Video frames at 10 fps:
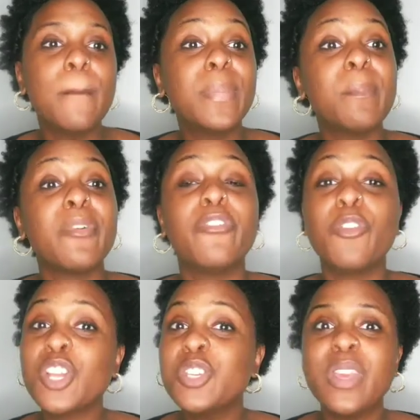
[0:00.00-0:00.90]
But
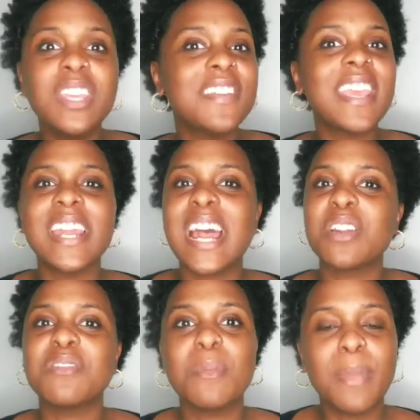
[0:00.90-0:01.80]
before you even get
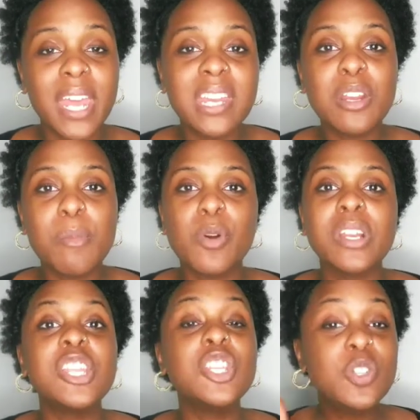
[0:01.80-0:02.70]
out of the bed in the
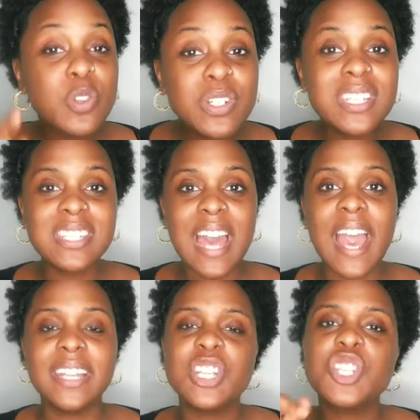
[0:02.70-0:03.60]
morning, you
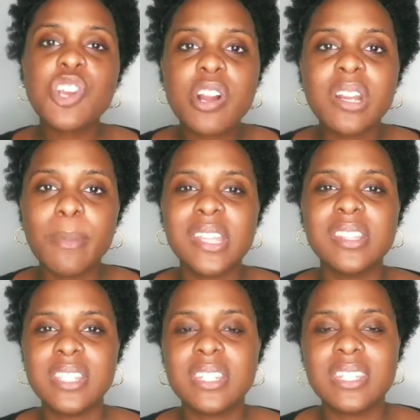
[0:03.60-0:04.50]
decide that you're going to
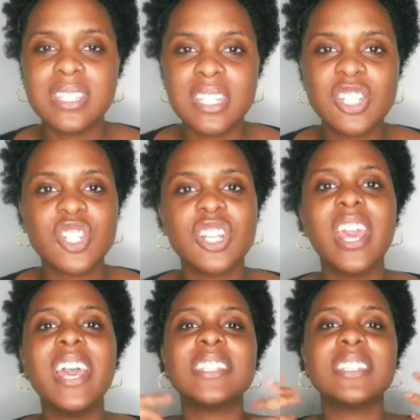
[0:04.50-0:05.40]
make this
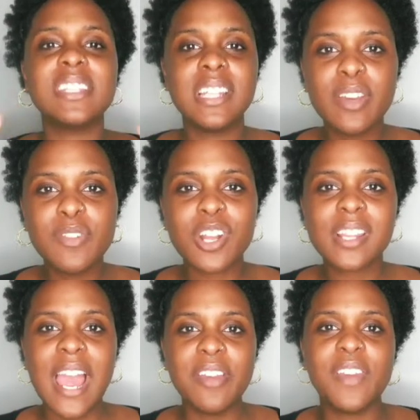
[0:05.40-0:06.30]
decision to live
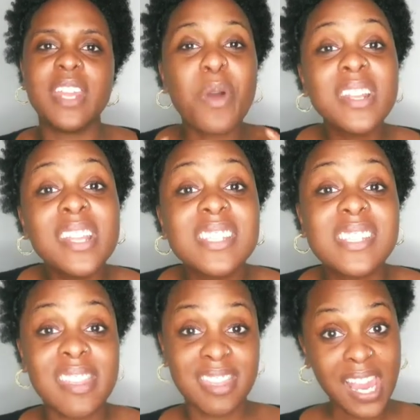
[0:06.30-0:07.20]
your life in a way that
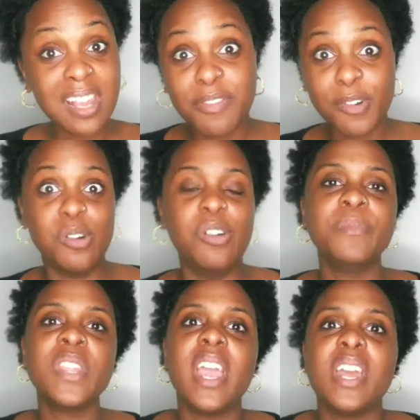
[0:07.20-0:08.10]
is
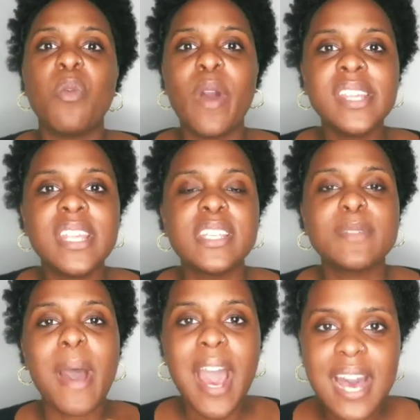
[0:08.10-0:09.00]
thankful, in a way that
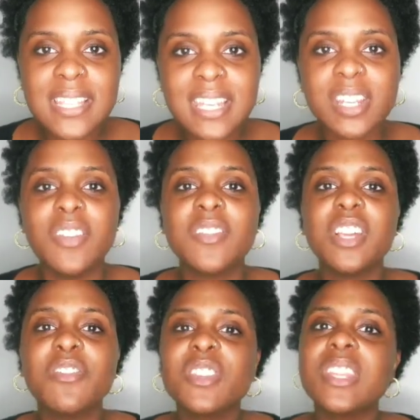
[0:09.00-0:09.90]
is positive.
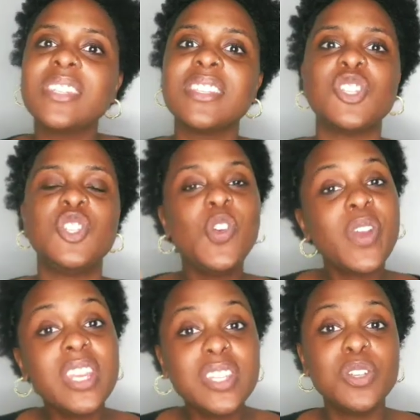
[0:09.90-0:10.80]
Look for things that
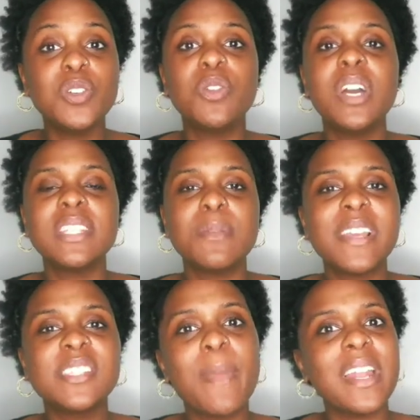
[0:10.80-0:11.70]
you can do to
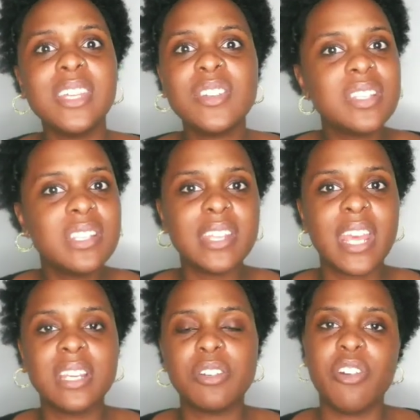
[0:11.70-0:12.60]
make somebody else's
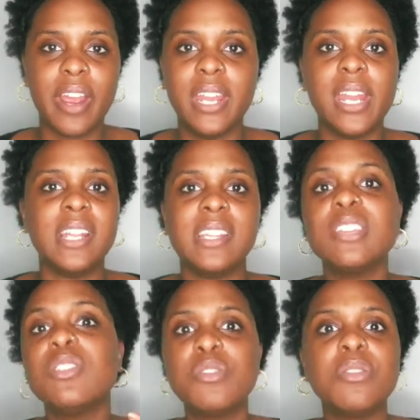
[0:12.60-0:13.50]
day great, and
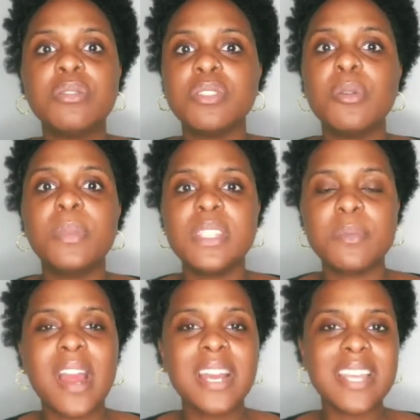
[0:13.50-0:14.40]
that you'll be
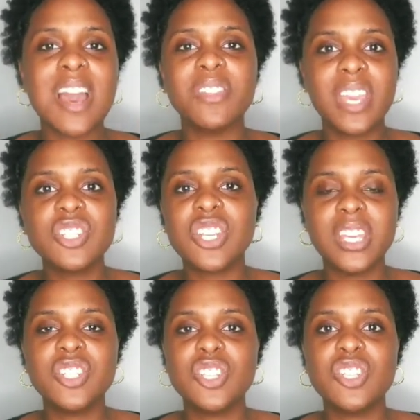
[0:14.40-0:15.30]
surprised how that
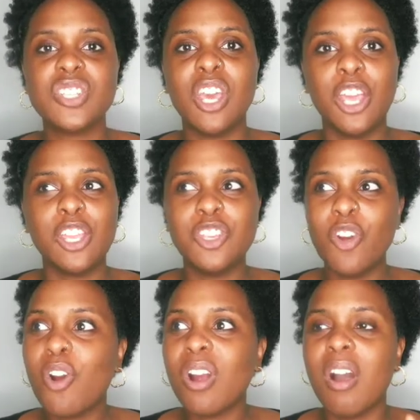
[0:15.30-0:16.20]
changes
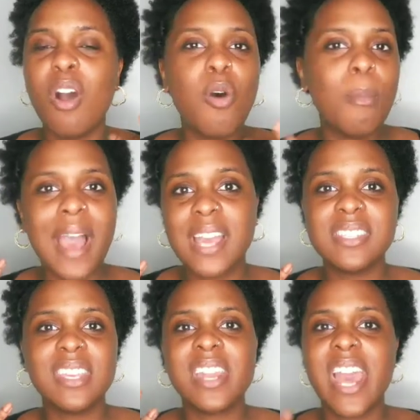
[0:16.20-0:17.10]
your whole
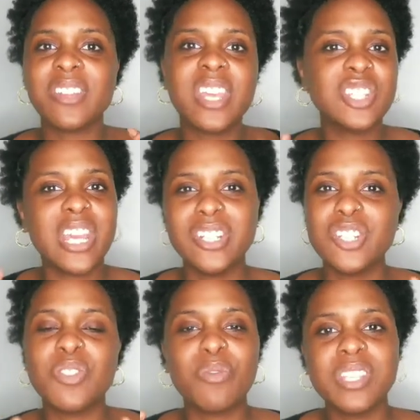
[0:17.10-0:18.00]
mindset, how that
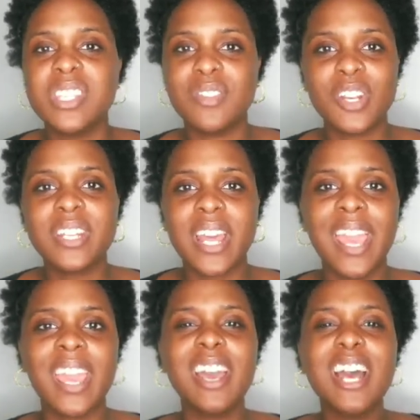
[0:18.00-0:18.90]
changes the rest of your
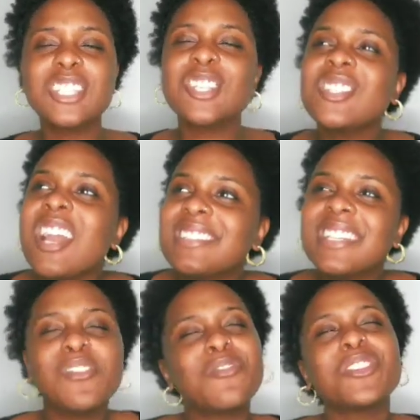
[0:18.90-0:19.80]
day. So start
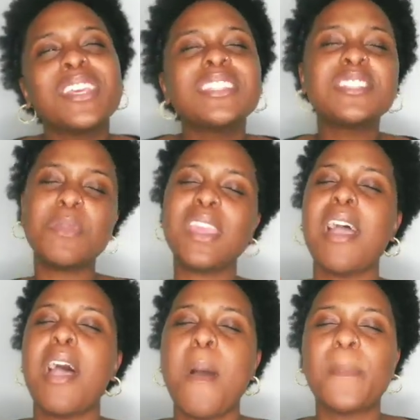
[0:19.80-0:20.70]
looking for things to
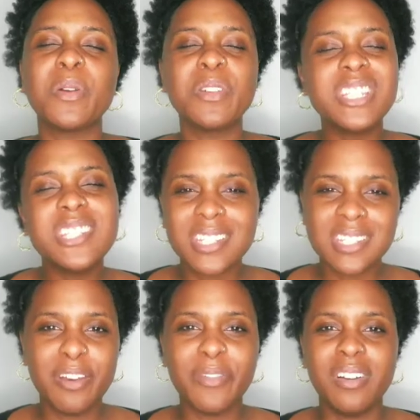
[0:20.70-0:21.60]
be
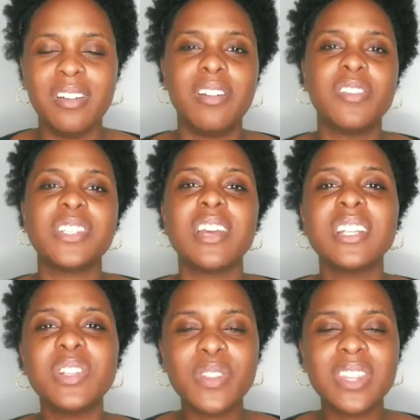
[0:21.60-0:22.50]
appreciative of.
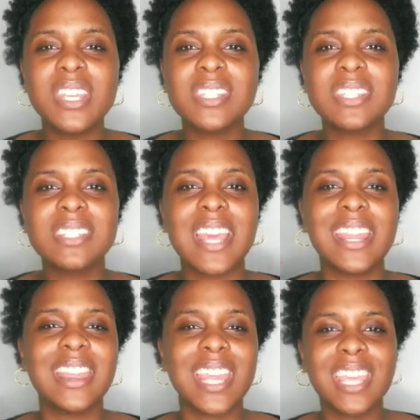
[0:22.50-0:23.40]
Start looking for things to
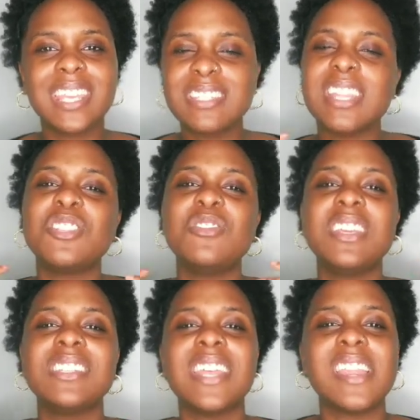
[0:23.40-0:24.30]
say that
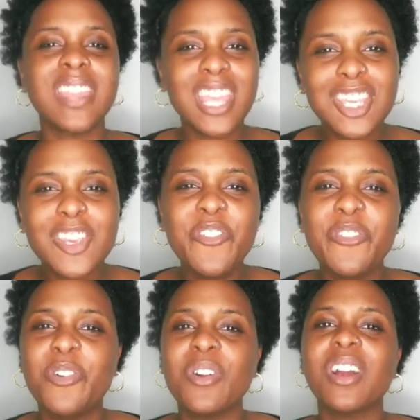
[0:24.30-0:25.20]
you can say thank you
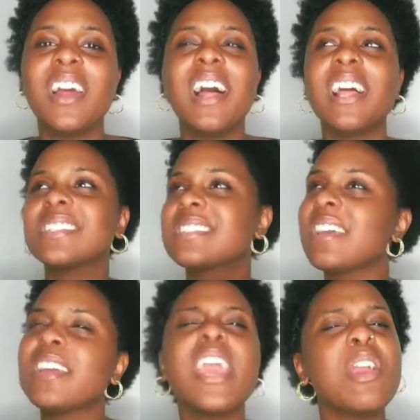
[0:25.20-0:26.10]
for.
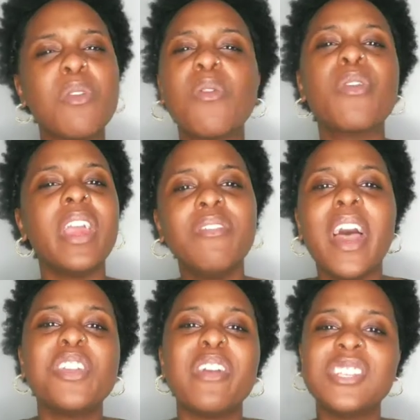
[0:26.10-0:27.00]
Start
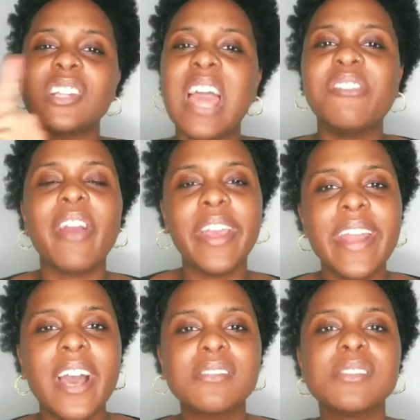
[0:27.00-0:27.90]
reevaluate your life
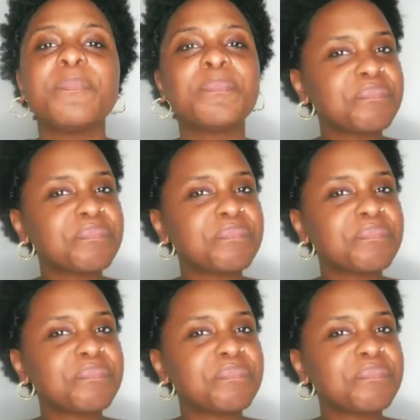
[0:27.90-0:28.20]
right now.